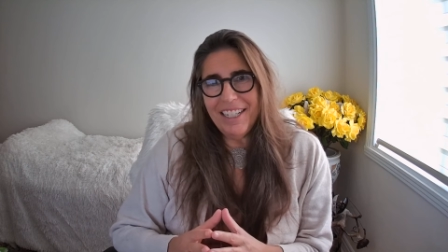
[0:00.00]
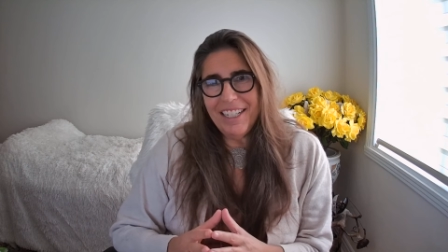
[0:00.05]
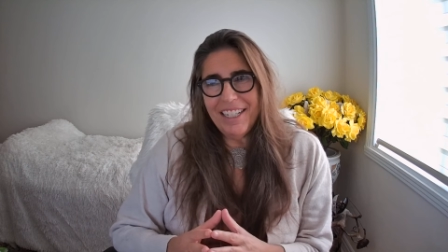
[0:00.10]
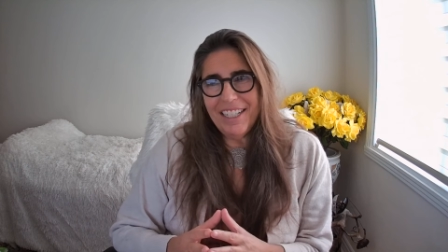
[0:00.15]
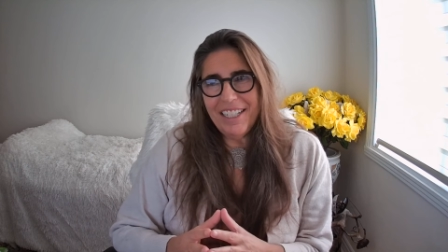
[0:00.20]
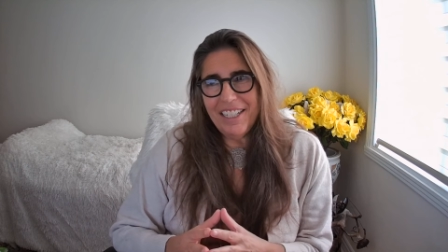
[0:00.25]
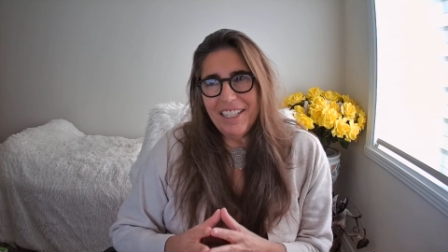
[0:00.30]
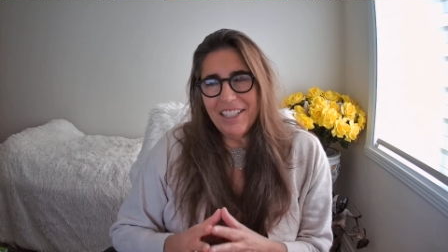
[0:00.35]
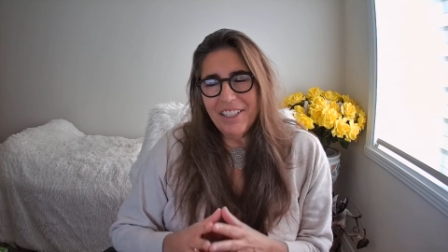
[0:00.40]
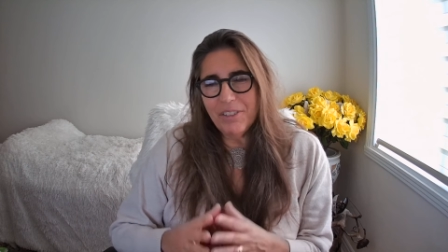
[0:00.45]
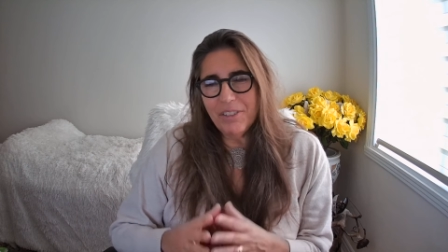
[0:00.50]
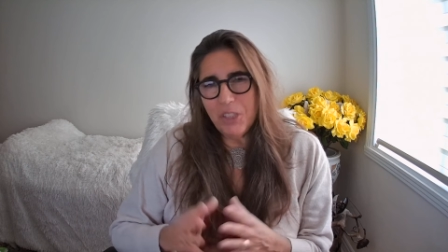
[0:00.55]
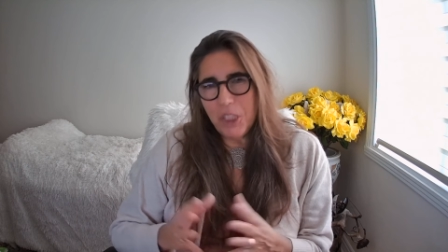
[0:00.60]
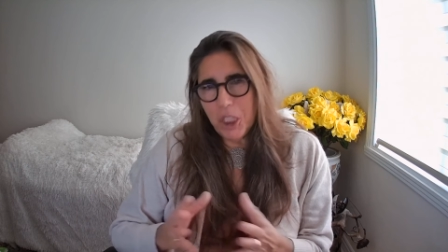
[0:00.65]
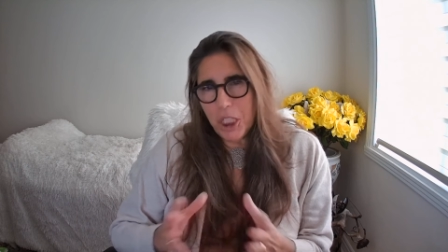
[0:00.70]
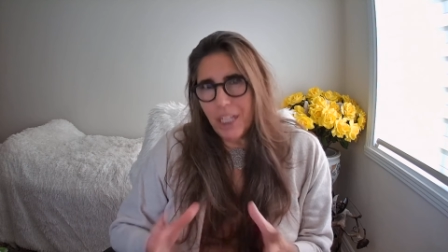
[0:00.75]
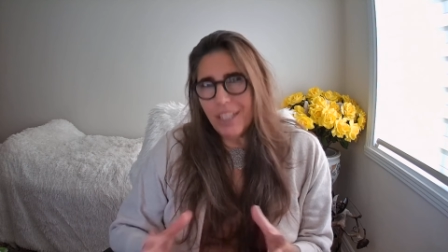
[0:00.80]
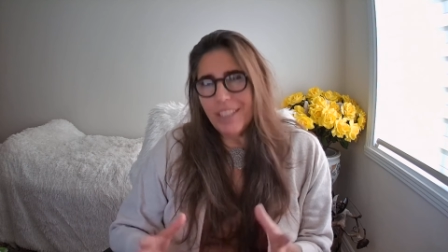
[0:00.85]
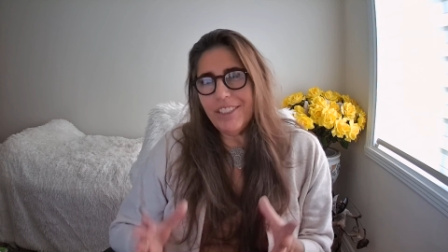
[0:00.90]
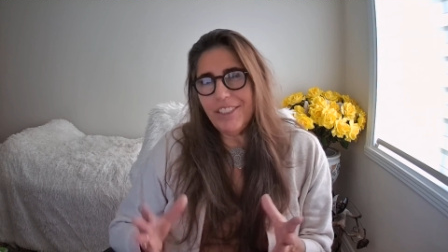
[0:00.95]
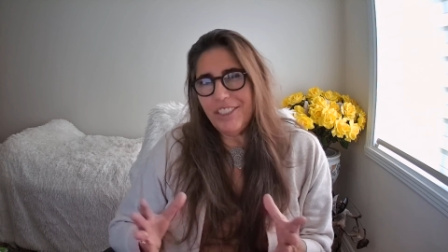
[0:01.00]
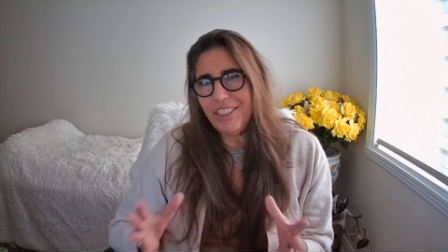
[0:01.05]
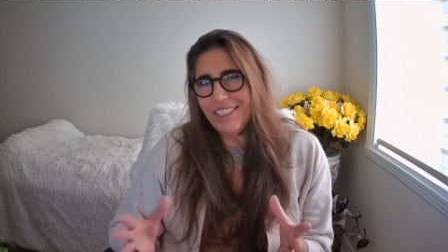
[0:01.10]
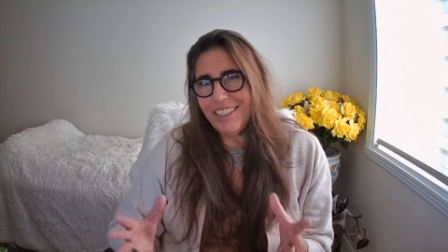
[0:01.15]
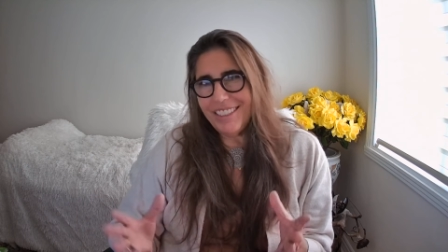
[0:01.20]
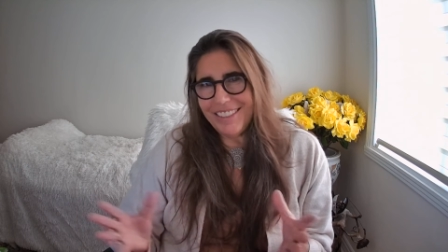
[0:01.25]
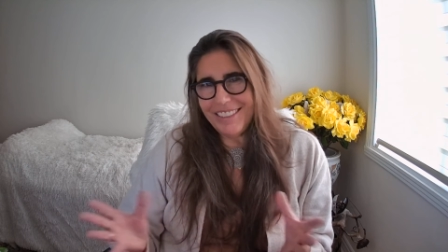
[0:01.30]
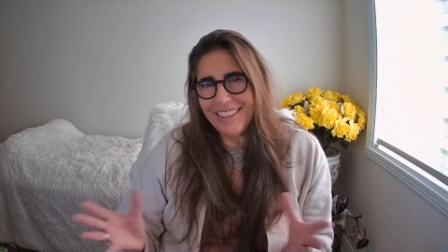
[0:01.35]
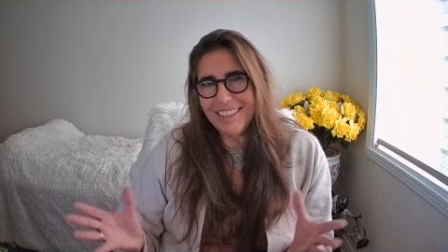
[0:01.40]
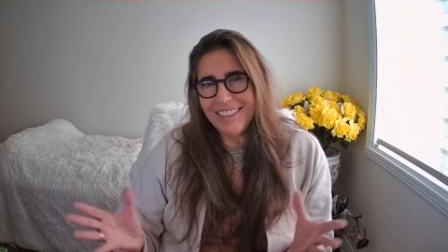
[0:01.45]
you know not
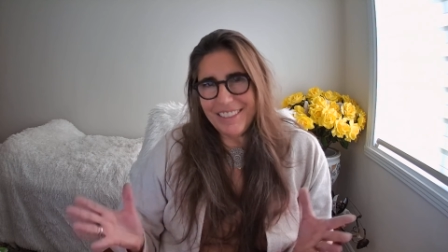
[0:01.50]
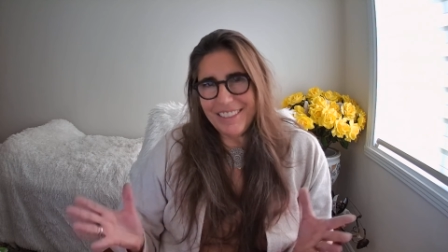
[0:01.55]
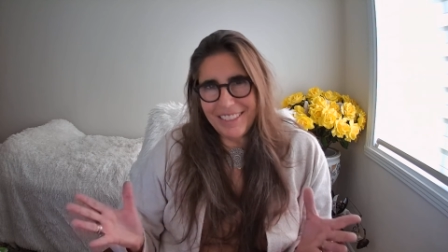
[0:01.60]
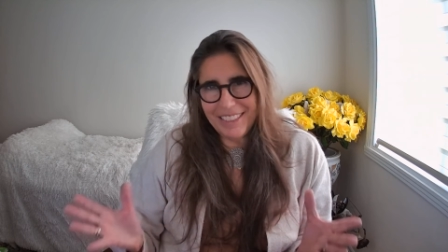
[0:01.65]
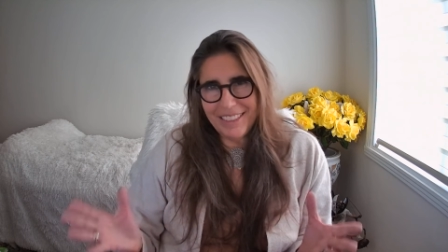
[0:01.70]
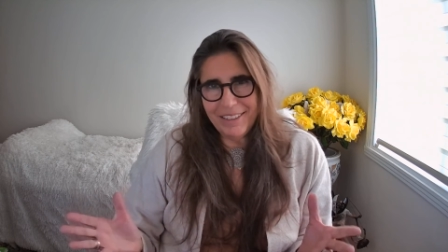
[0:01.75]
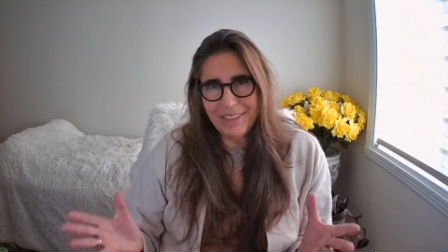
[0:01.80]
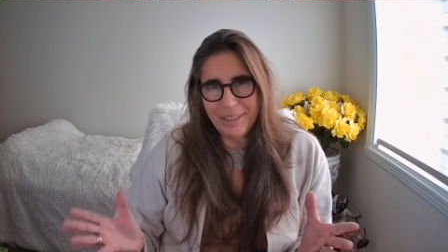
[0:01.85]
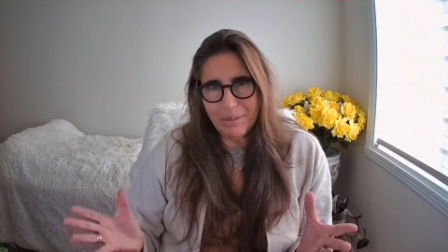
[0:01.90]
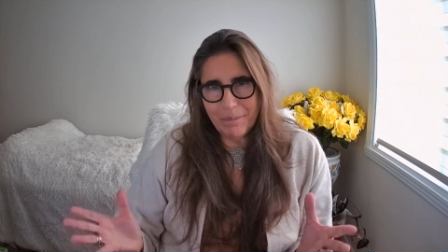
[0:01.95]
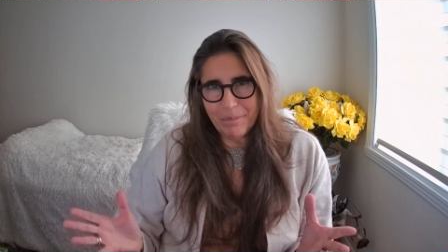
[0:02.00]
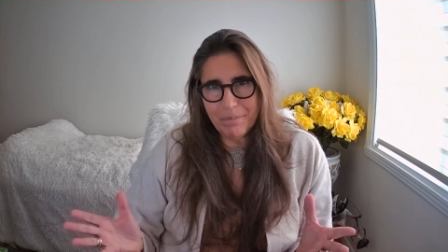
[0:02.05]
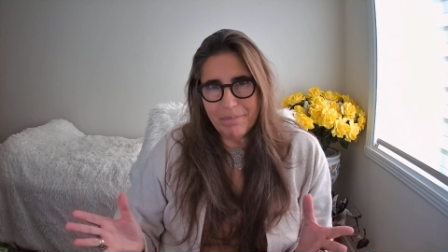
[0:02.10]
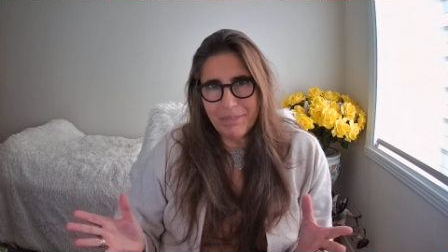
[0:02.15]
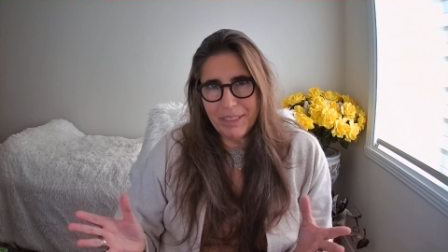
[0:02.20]
just a system